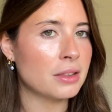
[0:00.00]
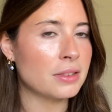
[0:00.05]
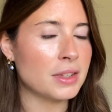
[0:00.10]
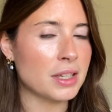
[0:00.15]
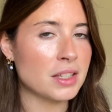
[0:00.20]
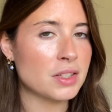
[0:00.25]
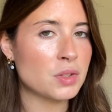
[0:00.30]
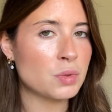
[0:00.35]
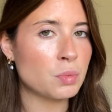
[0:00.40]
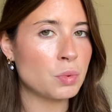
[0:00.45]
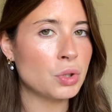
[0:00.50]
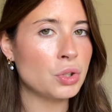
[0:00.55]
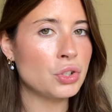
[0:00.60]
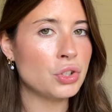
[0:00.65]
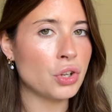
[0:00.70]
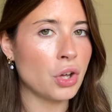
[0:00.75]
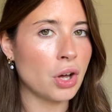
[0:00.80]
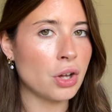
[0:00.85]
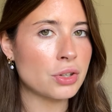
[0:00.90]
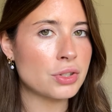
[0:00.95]
This will
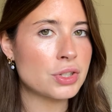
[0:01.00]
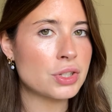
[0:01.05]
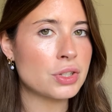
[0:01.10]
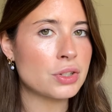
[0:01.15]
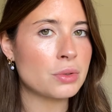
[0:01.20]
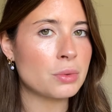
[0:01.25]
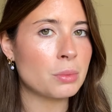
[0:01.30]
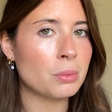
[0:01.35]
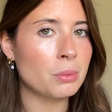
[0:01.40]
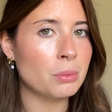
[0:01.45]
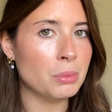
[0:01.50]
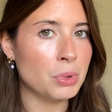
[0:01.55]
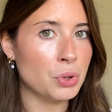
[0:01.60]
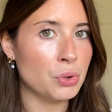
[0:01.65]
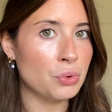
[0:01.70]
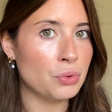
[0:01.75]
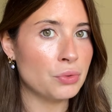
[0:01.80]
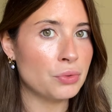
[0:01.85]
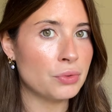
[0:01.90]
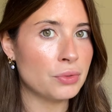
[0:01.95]
not
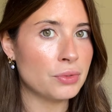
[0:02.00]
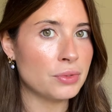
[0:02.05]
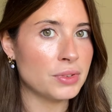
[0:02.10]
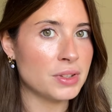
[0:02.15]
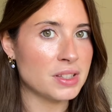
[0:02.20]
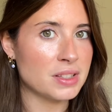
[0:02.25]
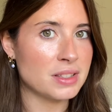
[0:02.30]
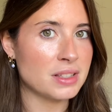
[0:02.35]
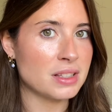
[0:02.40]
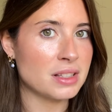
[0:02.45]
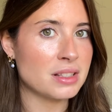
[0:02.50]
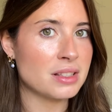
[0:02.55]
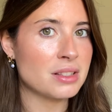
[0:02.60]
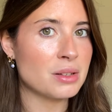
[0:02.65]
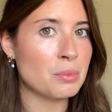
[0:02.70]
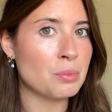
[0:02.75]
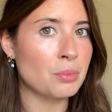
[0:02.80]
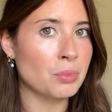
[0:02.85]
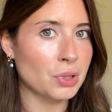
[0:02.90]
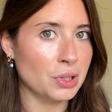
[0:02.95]
move. This is
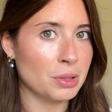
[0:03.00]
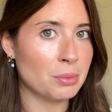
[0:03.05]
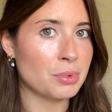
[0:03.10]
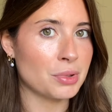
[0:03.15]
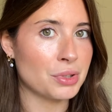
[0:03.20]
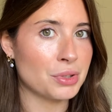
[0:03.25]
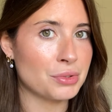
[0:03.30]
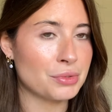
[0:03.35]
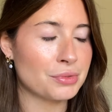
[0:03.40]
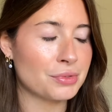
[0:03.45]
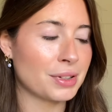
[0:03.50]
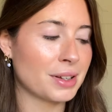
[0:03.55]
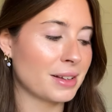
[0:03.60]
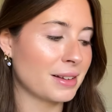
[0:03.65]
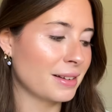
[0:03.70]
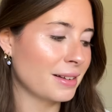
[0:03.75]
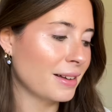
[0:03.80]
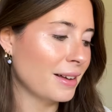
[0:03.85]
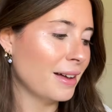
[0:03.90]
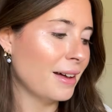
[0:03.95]
bulletproof.